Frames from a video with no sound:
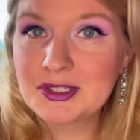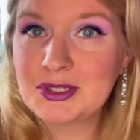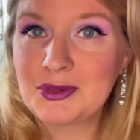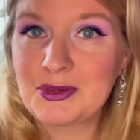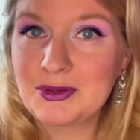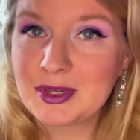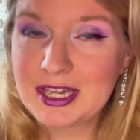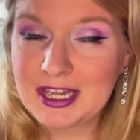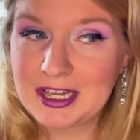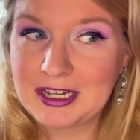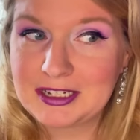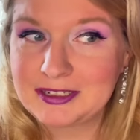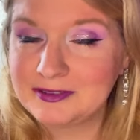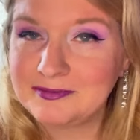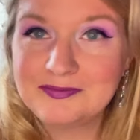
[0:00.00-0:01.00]
so you
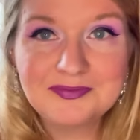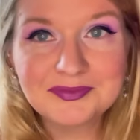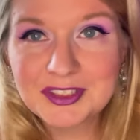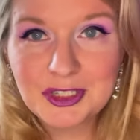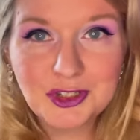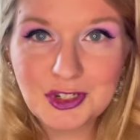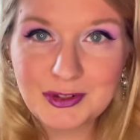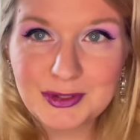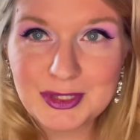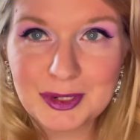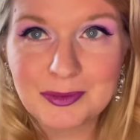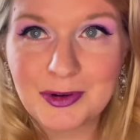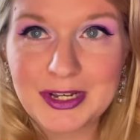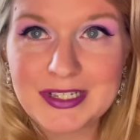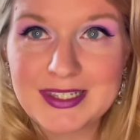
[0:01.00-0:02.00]
can choose your
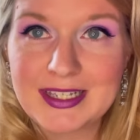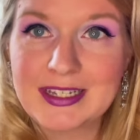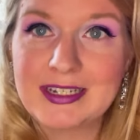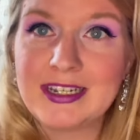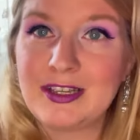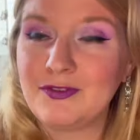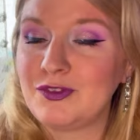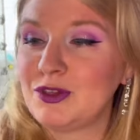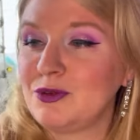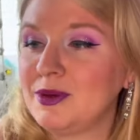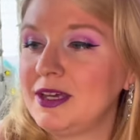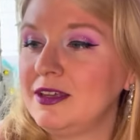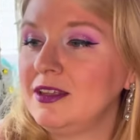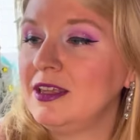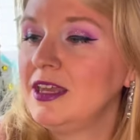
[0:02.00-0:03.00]
poison, if you
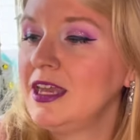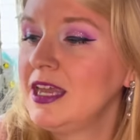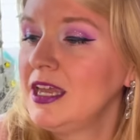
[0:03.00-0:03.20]
will.